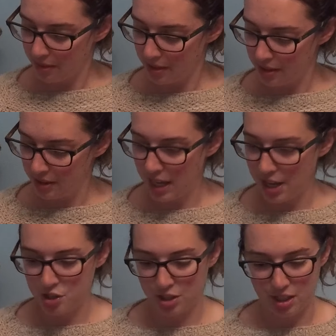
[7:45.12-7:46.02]
The
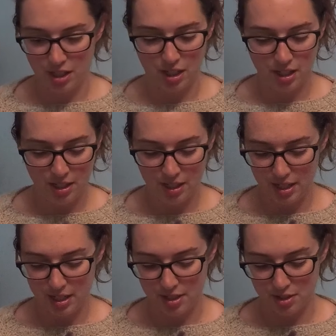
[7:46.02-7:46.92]
Angelina
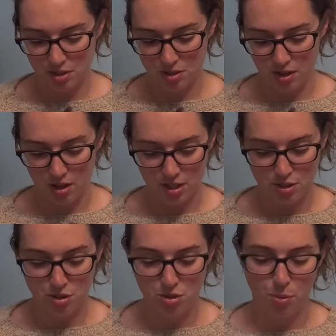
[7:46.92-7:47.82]
is not
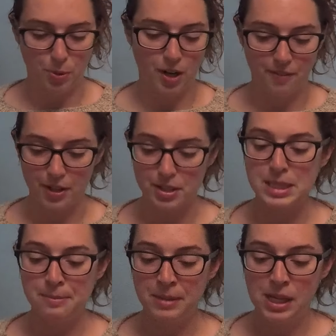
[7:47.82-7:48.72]
super
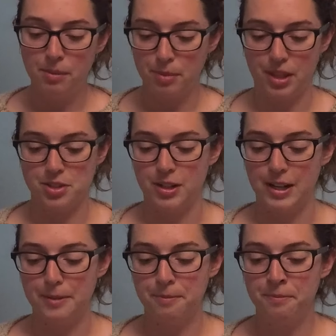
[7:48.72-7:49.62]
obvious, but that's all
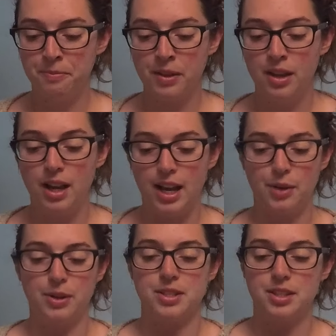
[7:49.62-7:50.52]
right.
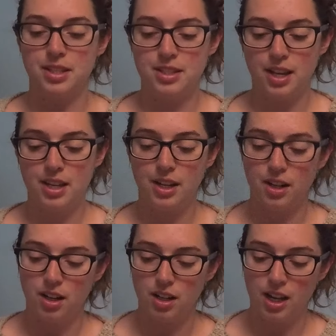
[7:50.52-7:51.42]
Anyways, this guy
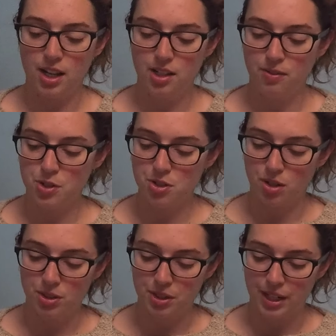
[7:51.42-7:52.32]
here kind of just
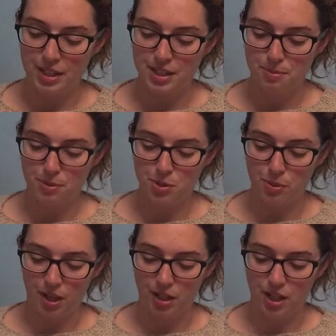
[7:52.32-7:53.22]
alternates
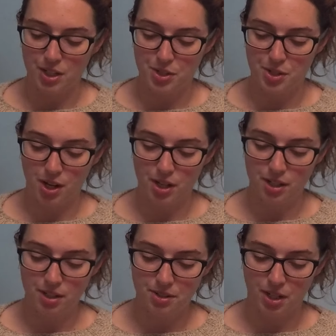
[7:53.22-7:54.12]
between a dark
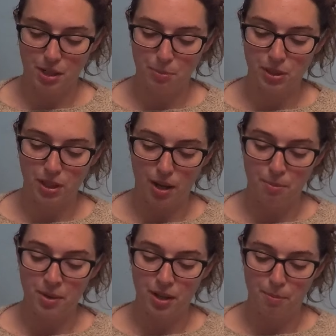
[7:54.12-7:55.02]

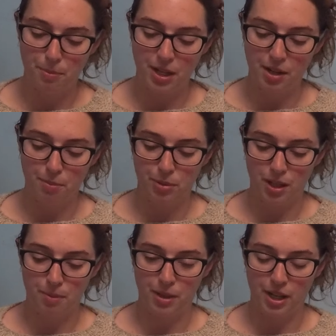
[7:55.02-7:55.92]
plum, a medium
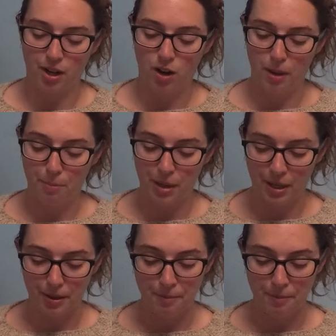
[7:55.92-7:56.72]
plum, and a hot pink.